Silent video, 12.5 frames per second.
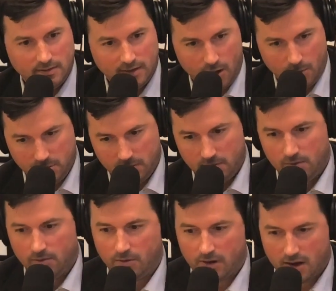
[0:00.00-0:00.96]
to help
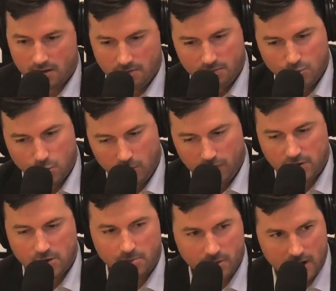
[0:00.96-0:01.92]
you kind of move
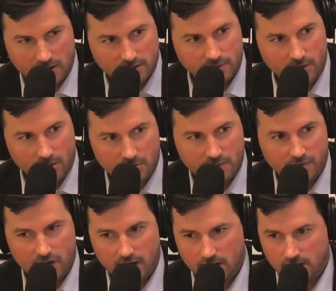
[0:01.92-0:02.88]
in your product development
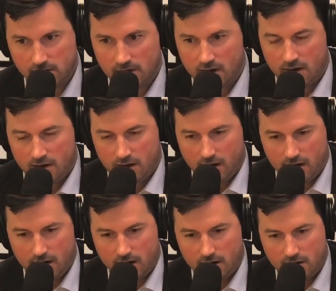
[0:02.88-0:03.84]
phase
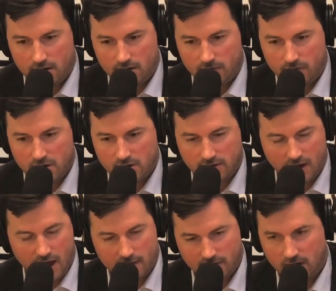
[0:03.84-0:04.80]
into
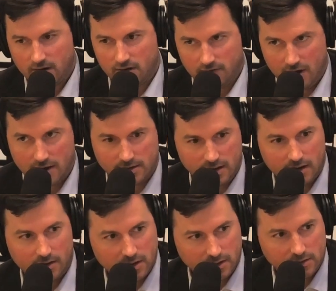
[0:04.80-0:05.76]
having an advanced
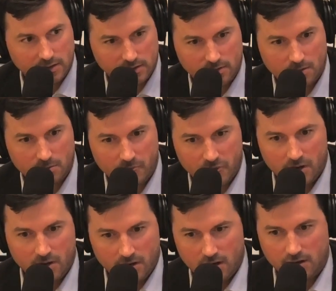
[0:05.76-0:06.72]
analytics system.
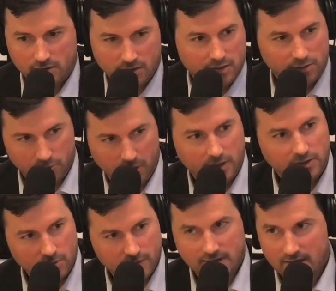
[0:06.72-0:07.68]
So this is really
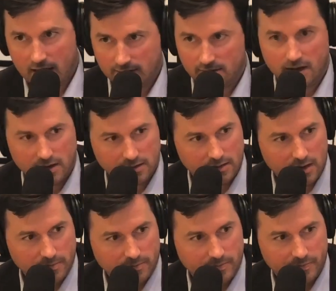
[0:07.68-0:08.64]
sort of a test data
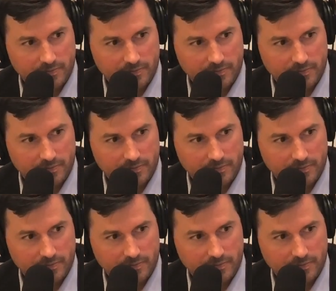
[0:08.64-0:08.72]
set.